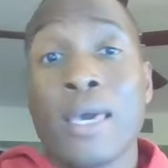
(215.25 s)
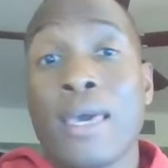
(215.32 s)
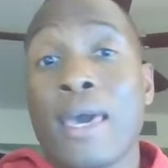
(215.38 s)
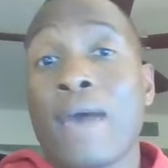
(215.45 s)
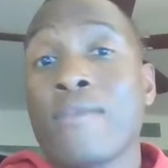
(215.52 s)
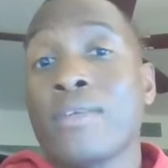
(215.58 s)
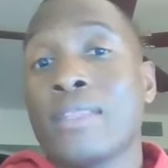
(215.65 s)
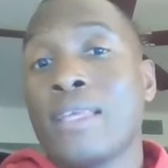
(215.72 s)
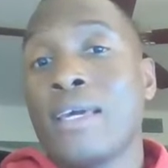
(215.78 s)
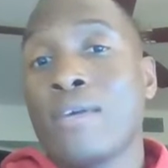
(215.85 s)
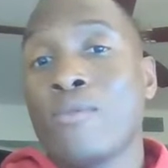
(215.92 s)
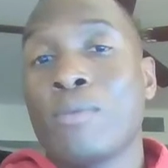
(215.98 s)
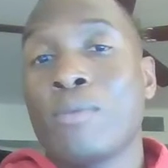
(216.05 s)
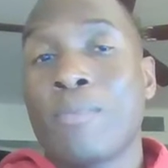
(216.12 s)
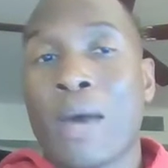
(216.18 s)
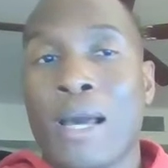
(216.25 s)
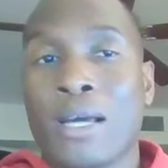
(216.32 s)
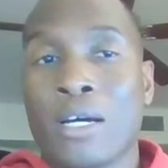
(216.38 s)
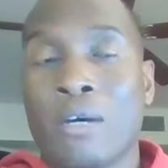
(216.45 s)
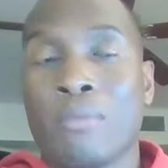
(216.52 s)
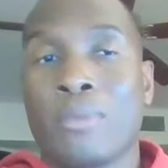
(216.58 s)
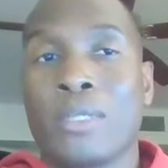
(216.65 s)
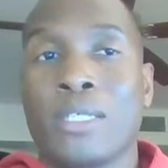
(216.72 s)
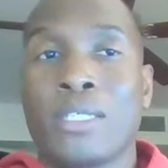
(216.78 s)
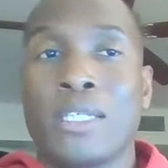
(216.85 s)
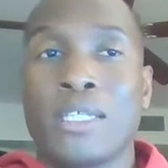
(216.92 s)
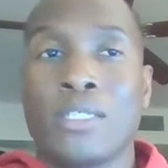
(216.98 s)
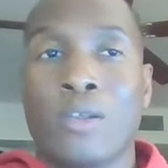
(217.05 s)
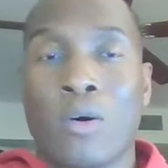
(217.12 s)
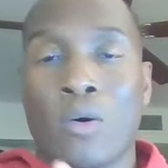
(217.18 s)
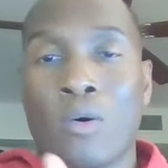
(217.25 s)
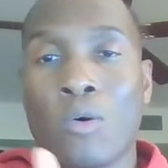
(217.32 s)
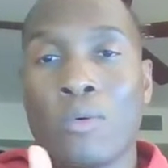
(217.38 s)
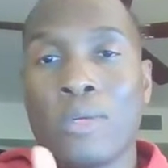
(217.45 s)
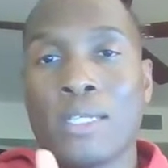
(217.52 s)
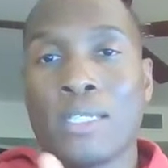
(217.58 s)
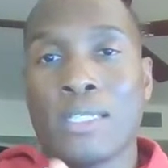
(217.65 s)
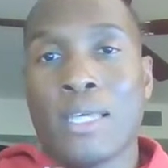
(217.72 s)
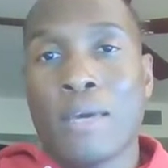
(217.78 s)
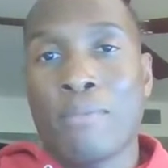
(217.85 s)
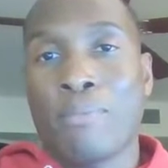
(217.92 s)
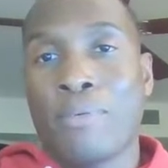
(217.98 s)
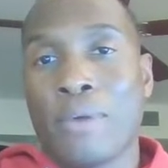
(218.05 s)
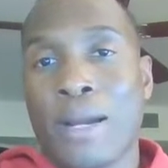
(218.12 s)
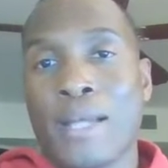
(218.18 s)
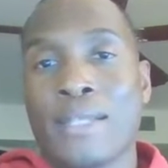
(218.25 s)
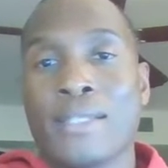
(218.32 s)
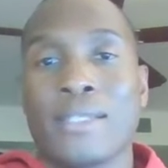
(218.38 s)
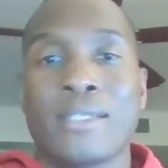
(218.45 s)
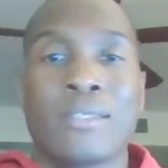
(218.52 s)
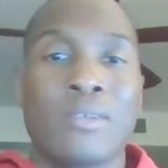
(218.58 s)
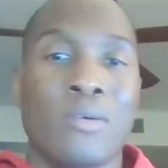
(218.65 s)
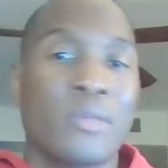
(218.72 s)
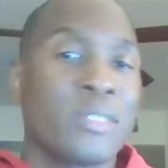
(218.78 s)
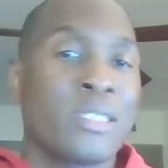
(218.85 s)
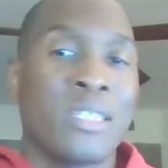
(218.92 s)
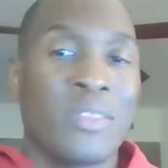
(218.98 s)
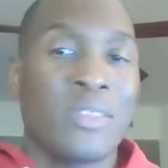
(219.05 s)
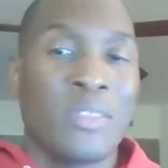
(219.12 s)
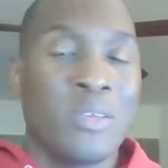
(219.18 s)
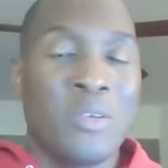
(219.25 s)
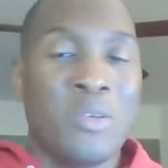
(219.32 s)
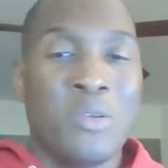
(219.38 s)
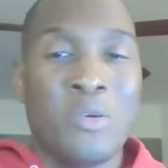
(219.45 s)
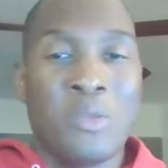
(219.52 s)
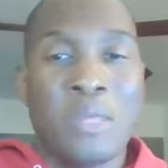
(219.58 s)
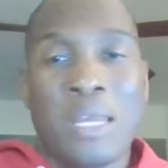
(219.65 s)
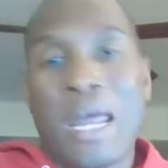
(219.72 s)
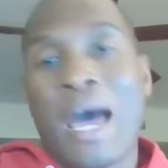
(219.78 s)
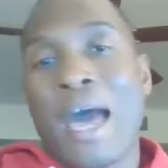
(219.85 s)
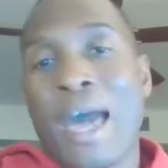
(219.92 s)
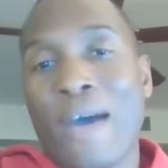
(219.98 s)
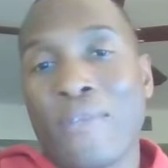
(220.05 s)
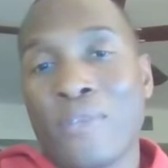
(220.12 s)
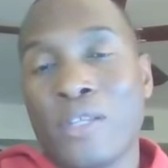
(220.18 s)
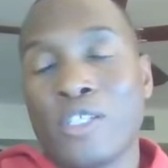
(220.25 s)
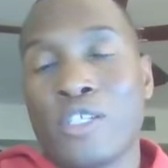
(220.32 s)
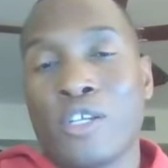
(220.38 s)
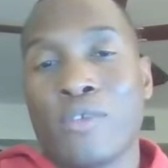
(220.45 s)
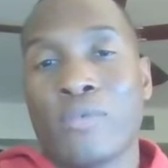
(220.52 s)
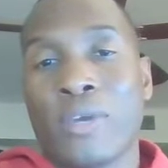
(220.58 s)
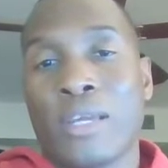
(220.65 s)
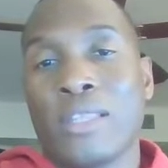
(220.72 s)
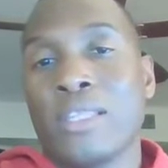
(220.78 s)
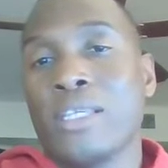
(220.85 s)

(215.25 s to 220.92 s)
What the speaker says: Everything with my company, these are already set prices, so it's nothing new that I have to generate.